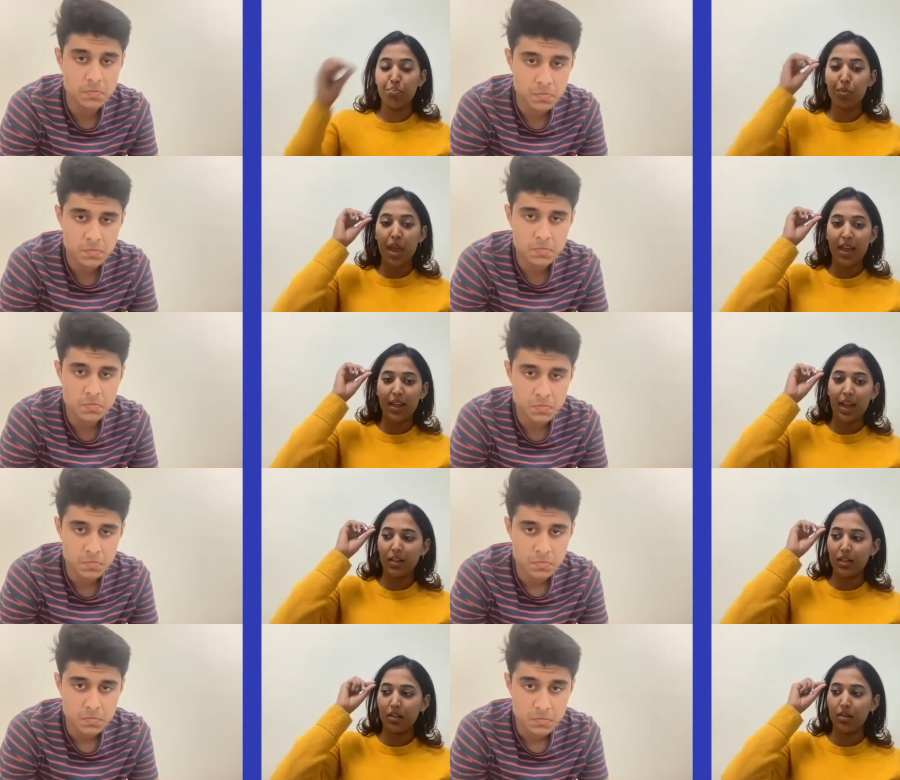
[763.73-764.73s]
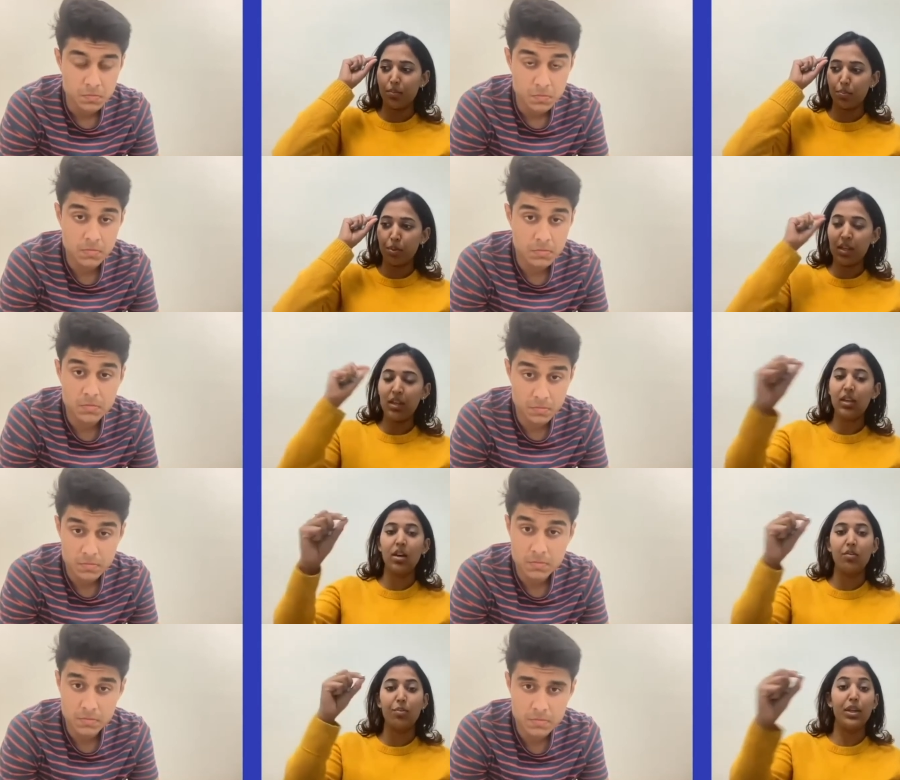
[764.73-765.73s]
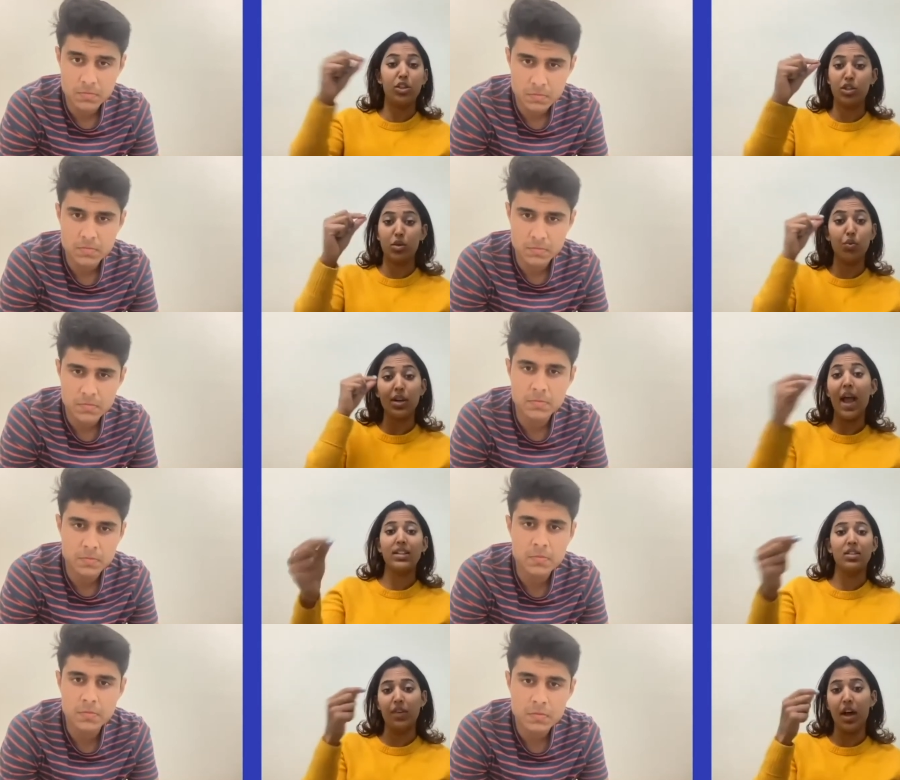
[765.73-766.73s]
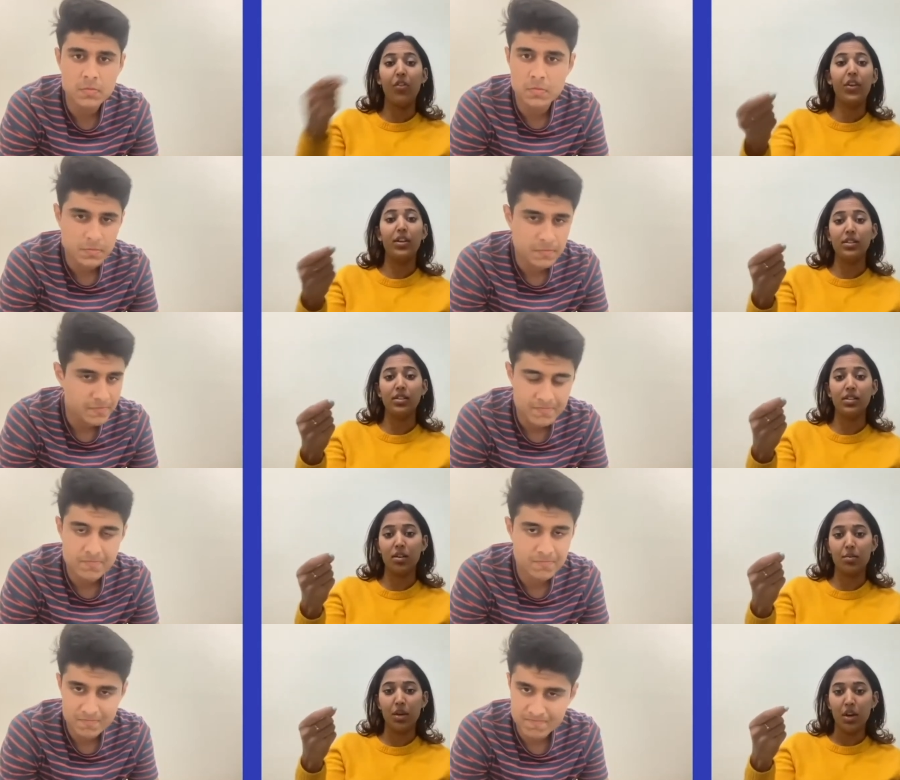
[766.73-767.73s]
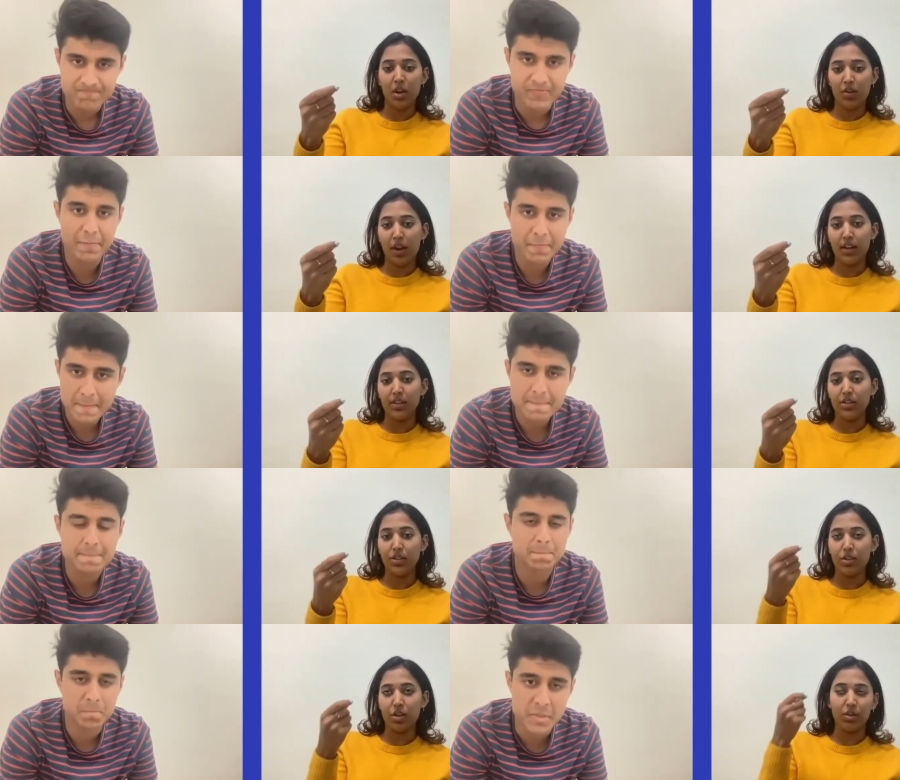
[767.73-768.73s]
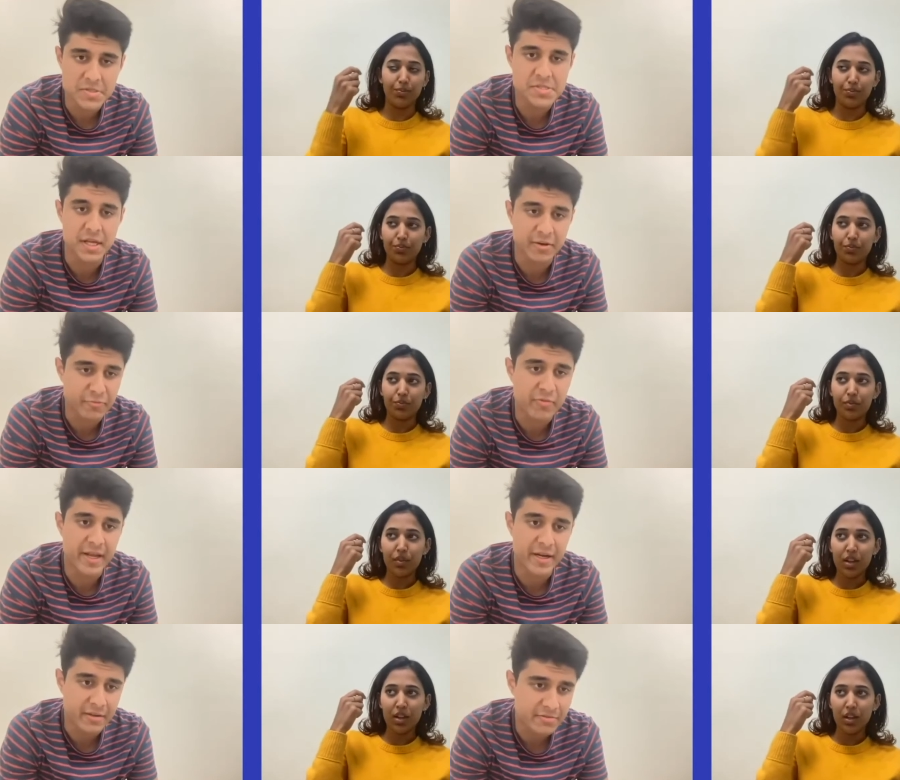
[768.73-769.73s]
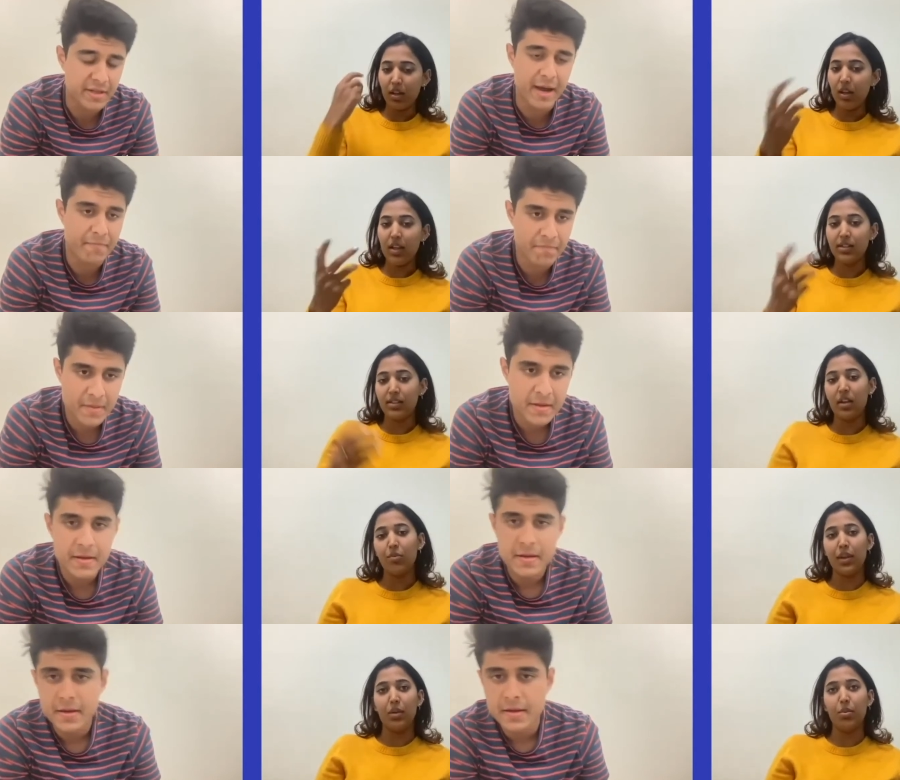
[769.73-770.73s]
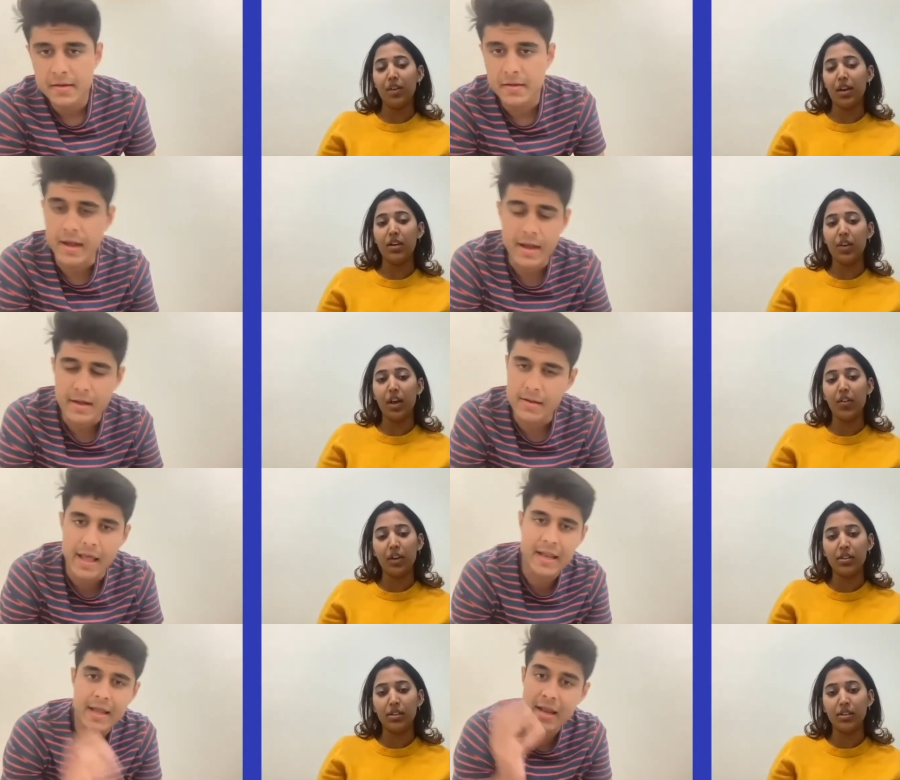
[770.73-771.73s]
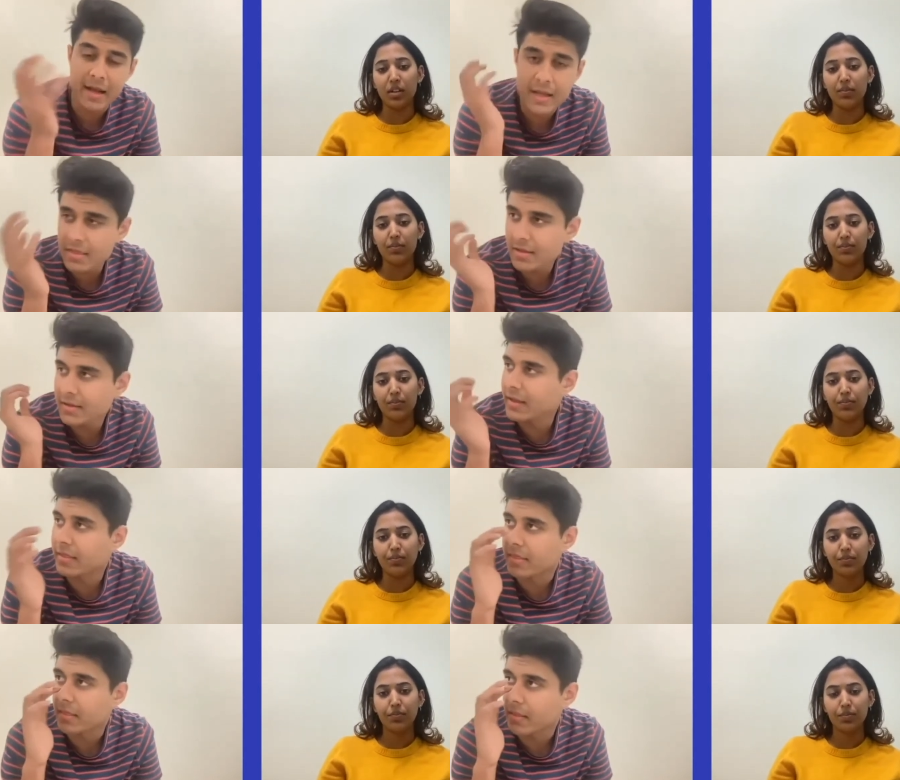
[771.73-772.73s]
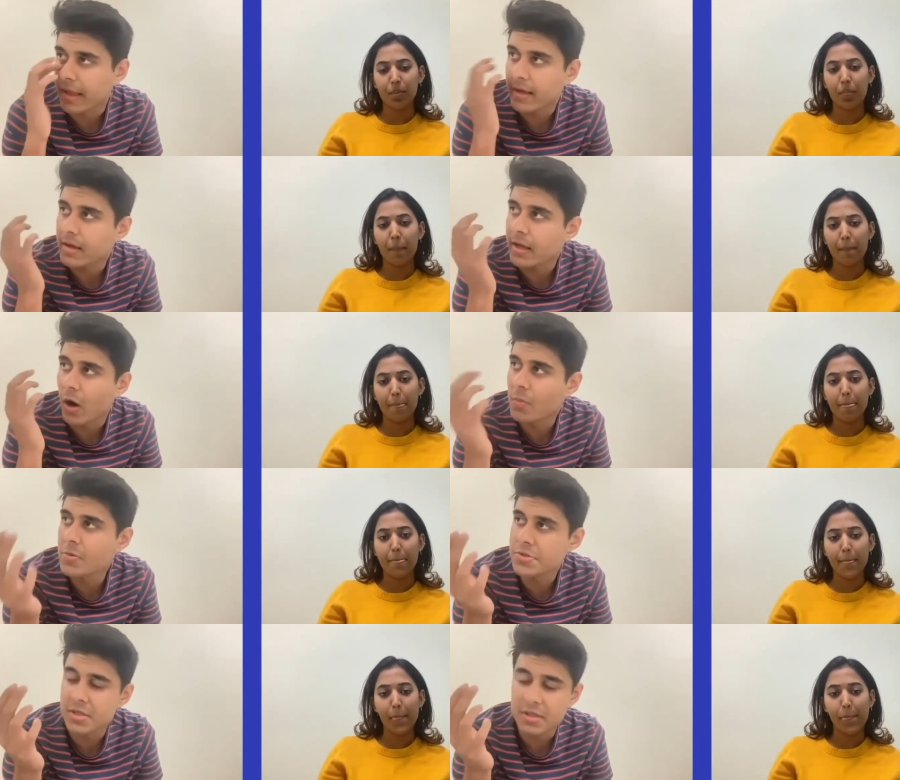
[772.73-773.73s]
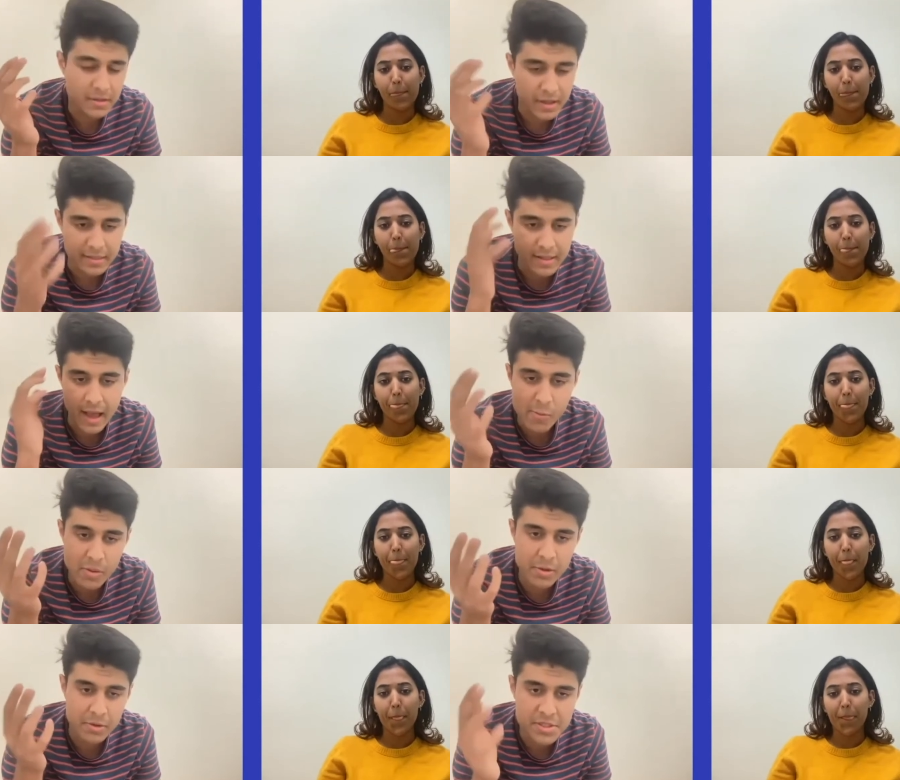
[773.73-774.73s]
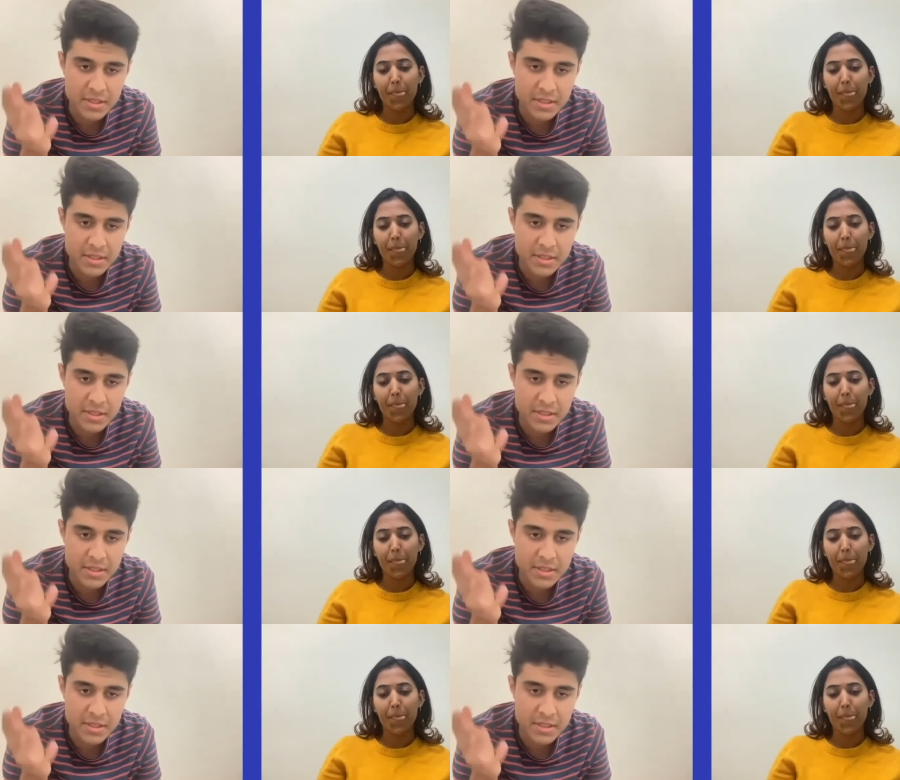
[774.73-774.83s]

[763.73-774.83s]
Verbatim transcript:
Speaker 1: at, at the peak of being just a reactive healthcare system. Yep. Right. And so instead
Speaker 2: of preventative, yeah.
Speaker 1: Instead of being a preventative healthcare.
Speaker 2: And, and, and I think like like it almost I remember I was sitting